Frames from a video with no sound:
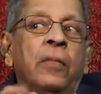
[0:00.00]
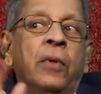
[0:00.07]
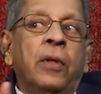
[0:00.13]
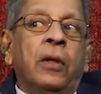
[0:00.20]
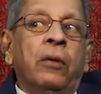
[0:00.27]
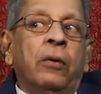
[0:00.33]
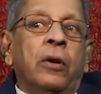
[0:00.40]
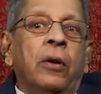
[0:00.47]

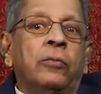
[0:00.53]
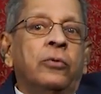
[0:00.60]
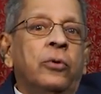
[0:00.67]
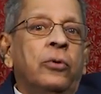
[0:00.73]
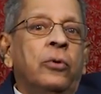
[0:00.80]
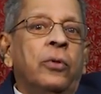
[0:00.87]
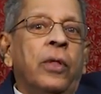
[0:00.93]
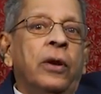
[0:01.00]
He will come to
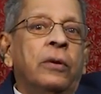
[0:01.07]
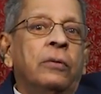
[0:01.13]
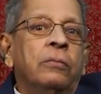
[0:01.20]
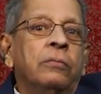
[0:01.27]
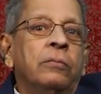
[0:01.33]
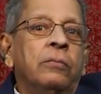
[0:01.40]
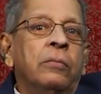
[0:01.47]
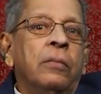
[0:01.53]
know that.
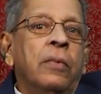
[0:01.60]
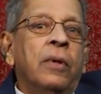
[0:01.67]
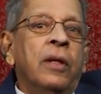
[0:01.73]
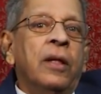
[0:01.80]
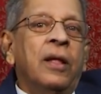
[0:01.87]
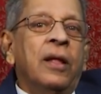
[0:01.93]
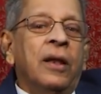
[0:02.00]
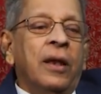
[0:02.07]

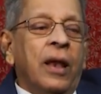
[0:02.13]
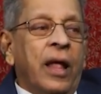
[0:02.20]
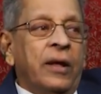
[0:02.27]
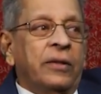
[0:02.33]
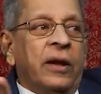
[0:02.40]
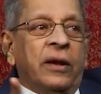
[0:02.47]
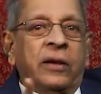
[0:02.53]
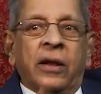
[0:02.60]
Like
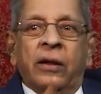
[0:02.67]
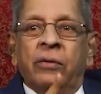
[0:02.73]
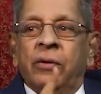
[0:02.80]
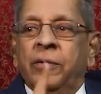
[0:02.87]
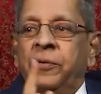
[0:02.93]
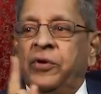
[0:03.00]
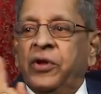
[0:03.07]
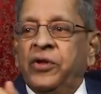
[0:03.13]
that, he will
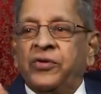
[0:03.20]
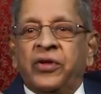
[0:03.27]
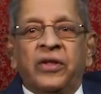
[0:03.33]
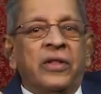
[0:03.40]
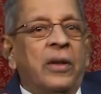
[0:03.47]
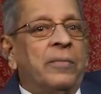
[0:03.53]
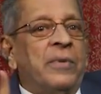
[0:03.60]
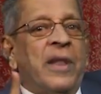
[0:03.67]
be teaching
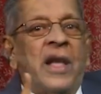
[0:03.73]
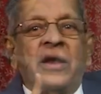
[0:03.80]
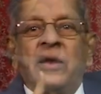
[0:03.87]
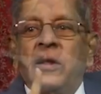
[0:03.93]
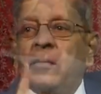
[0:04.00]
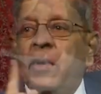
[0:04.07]
them dining